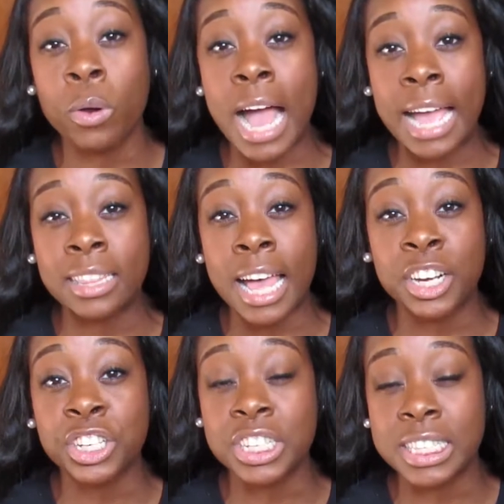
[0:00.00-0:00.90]
own
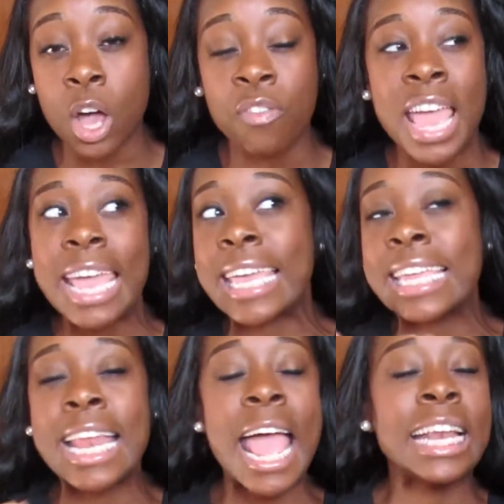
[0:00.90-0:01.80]
eyeliner yourself in